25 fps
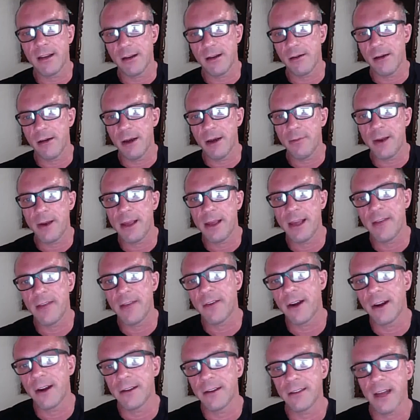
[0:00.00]
ago. I'd probably have
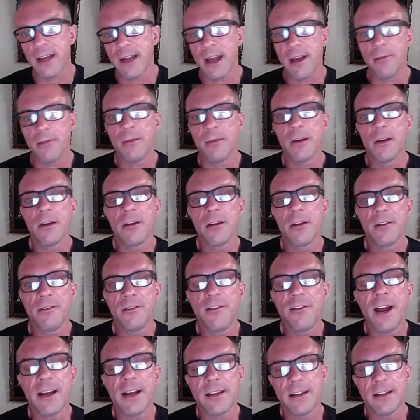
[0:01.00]
a hard time
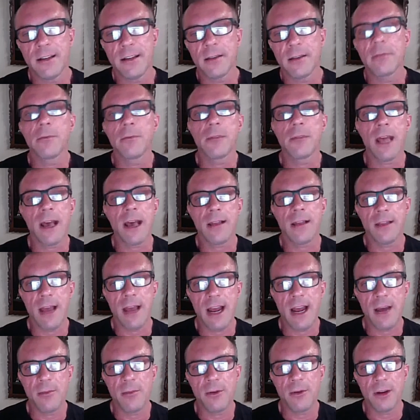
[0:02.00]
finding that
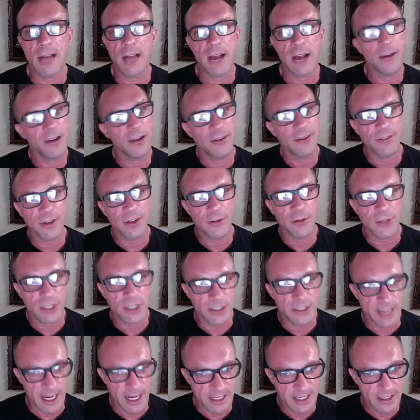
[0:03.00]
lab work. I don't even know if she
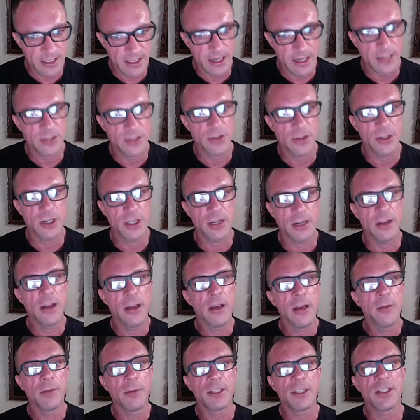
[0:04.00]
tested estrogen,
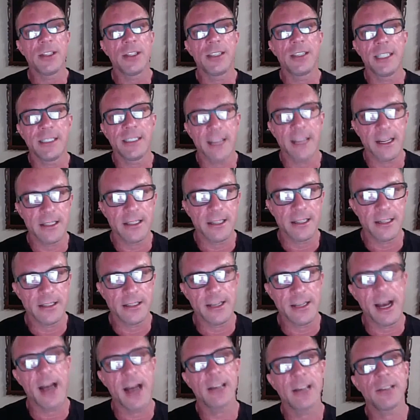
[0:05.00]
but she did test
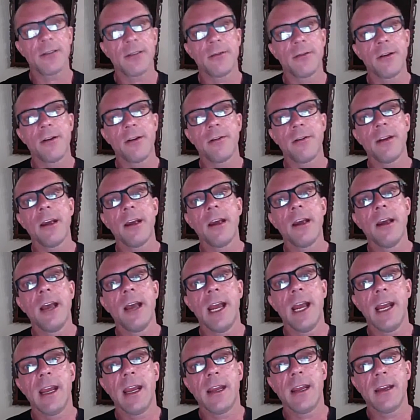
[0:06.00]
testosterone,
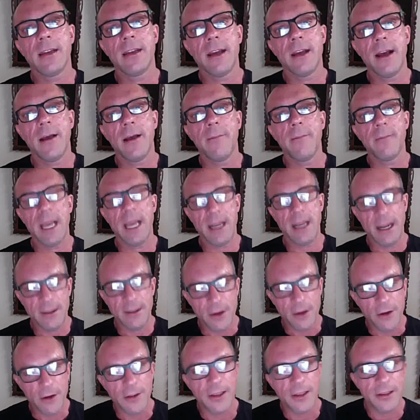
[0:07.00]
and I
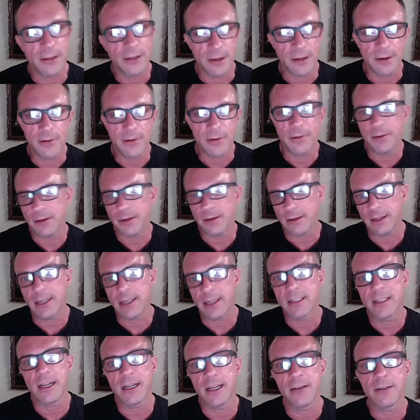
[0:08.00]
know that, you know, like I
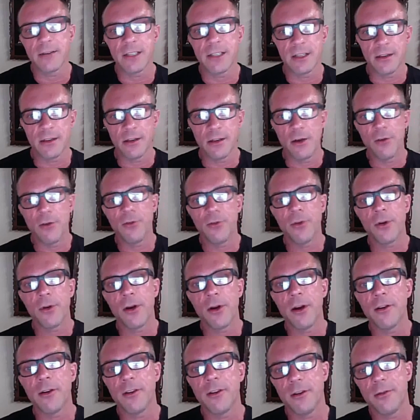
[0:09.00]
said, it was in the low
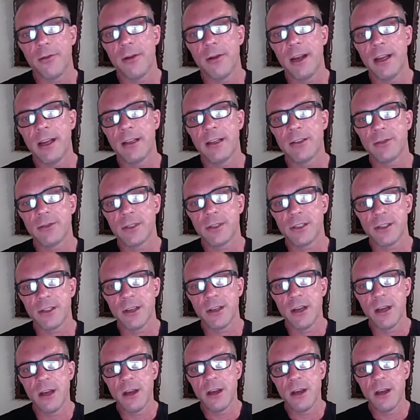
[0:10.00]
400 range, which